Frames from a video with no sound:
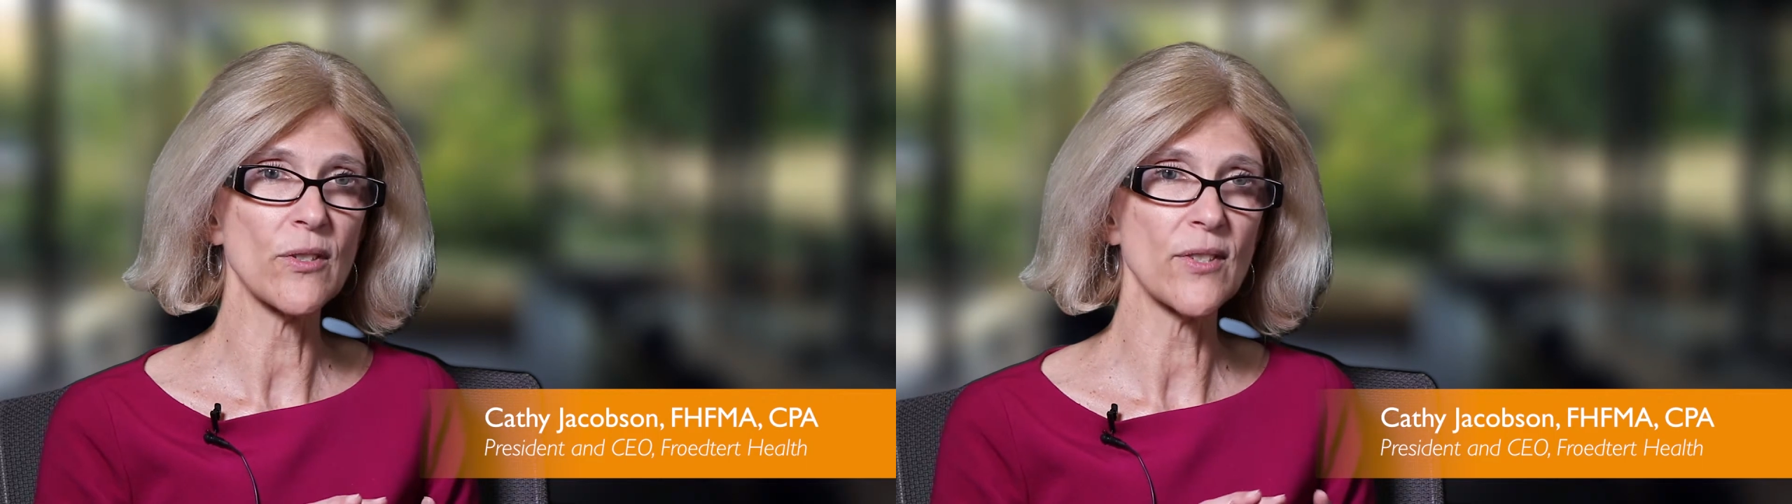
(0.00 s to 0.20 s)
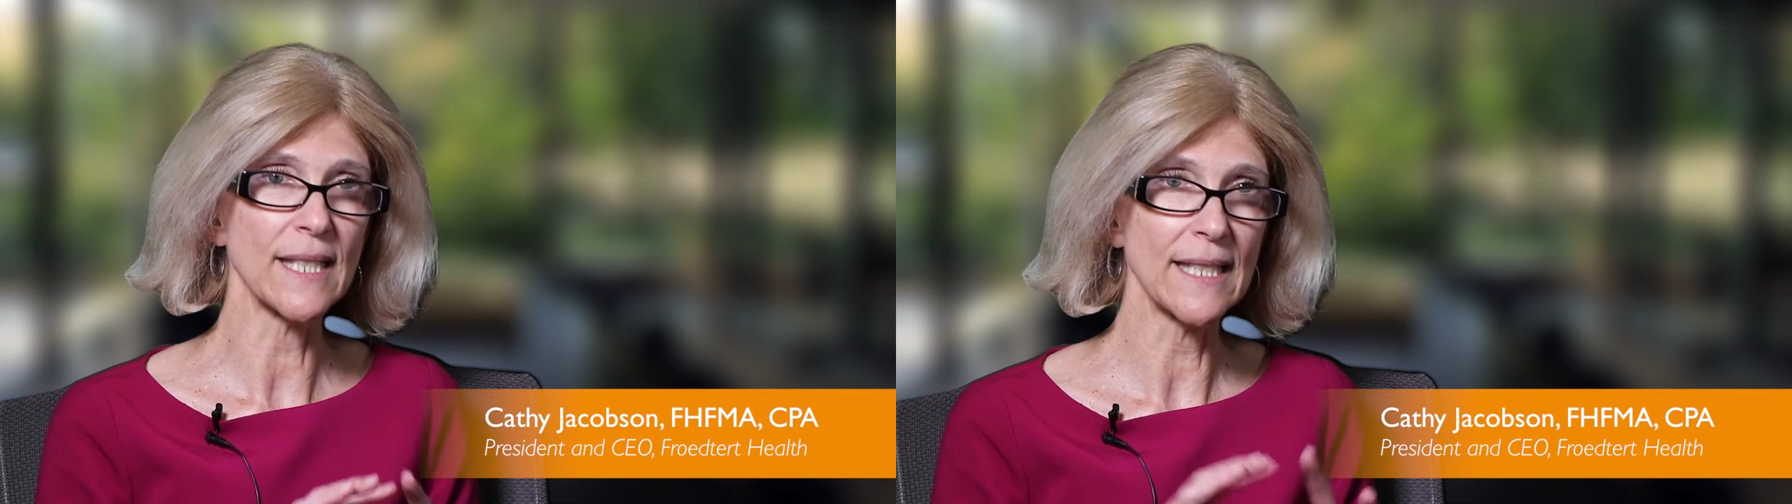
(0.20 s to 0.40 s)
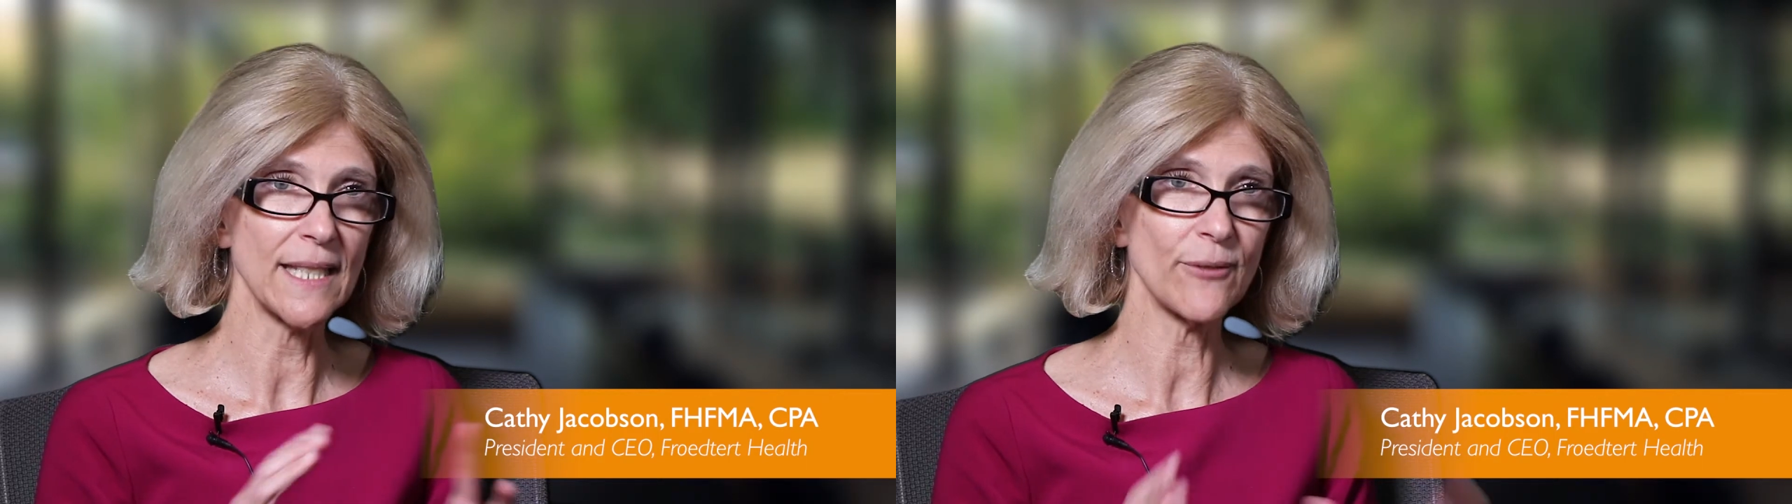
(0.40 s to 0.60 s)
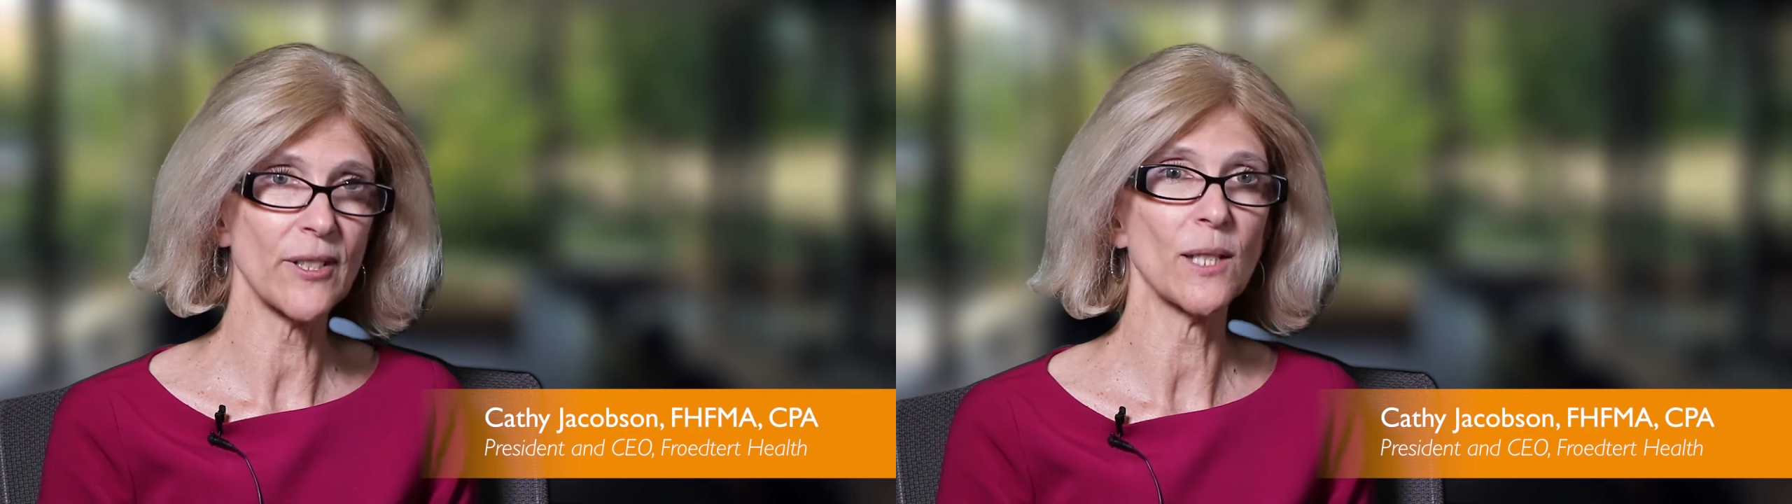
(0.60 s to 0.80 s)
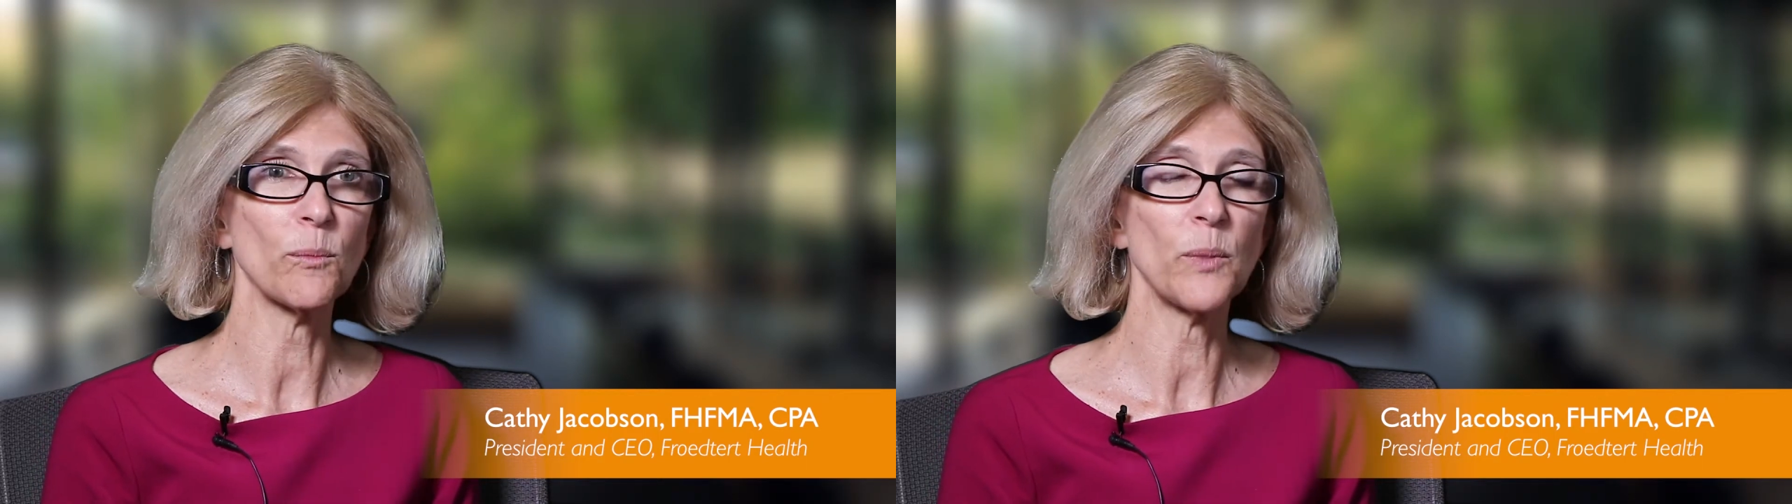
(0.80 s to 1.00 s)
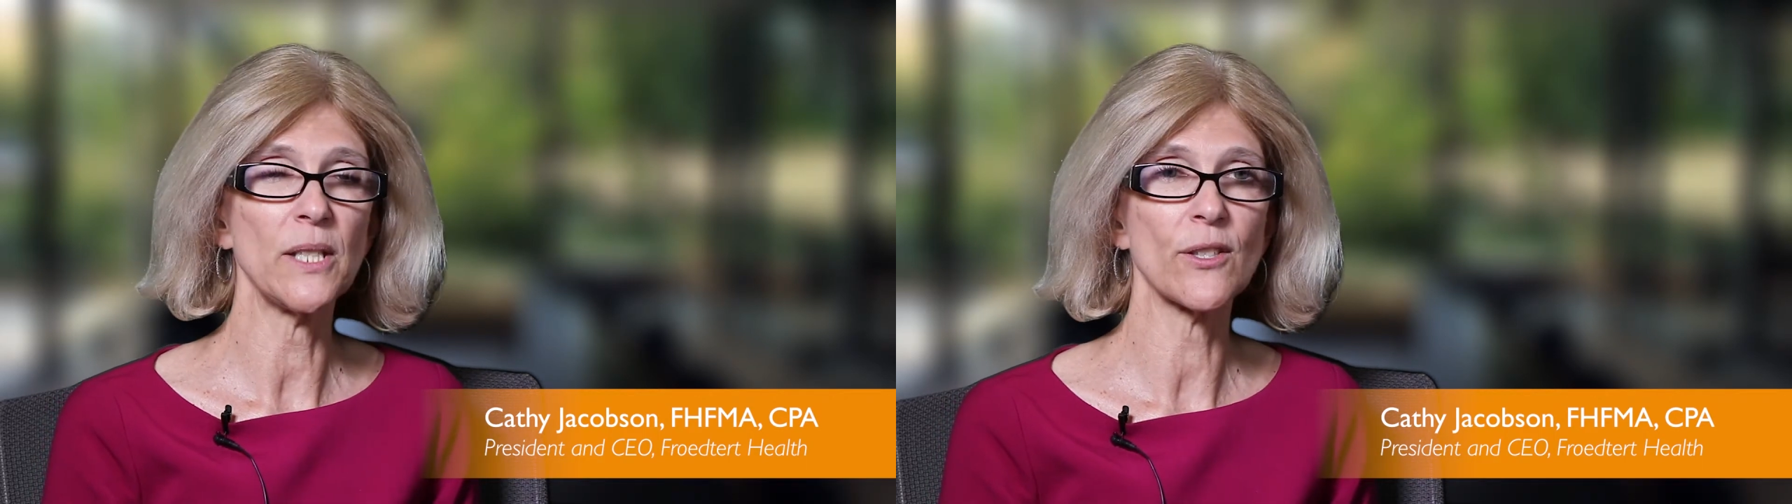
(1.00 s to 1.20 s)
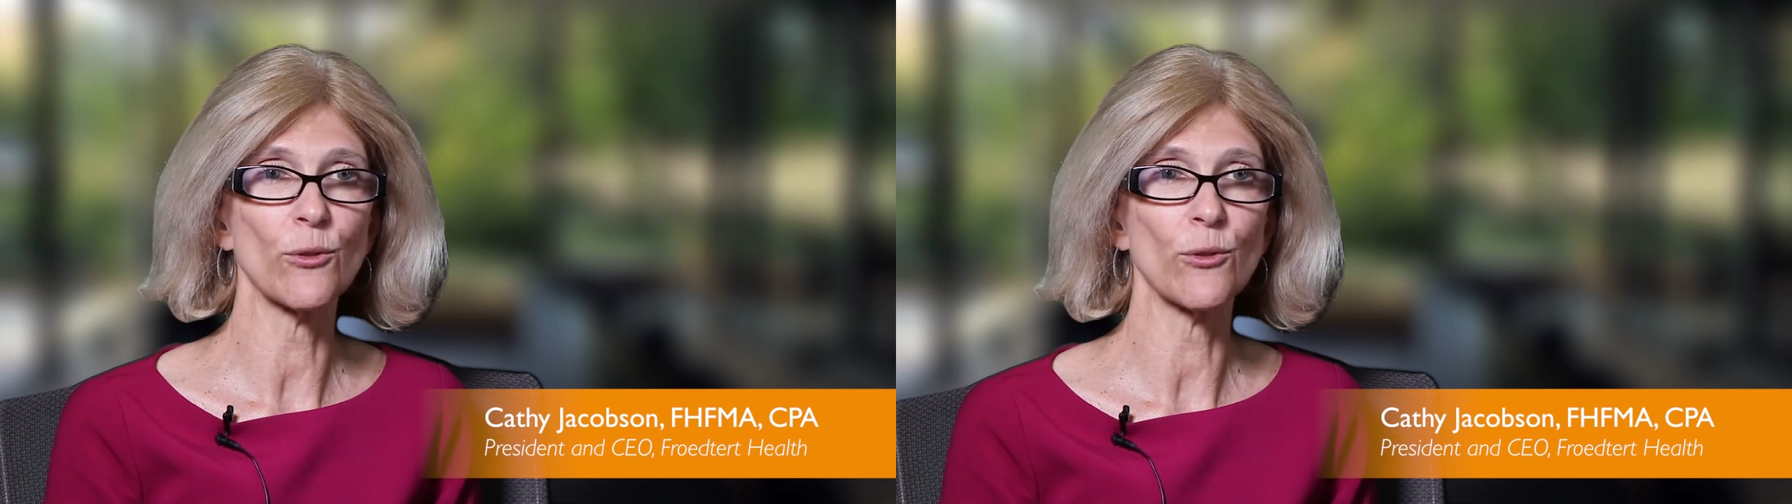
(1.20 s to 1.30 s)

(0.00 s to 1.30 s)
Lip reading: significant piece